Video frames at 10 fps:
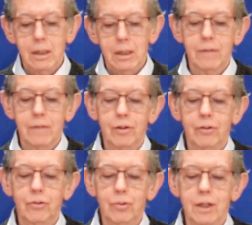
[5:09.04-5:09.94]
In verse
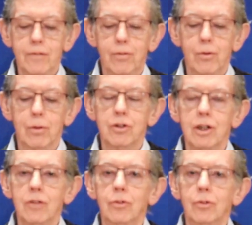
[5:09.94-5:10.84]
24,
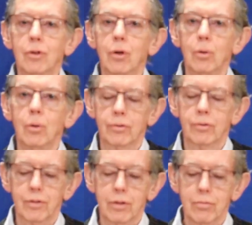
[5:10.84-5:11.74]
Jesus called
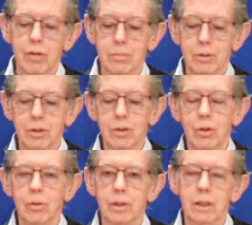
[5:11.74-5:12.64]
for a Roman
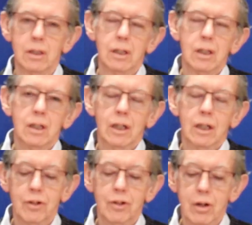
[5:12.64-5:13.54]
coin, a
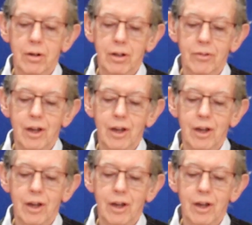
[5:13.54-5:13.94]
denarius.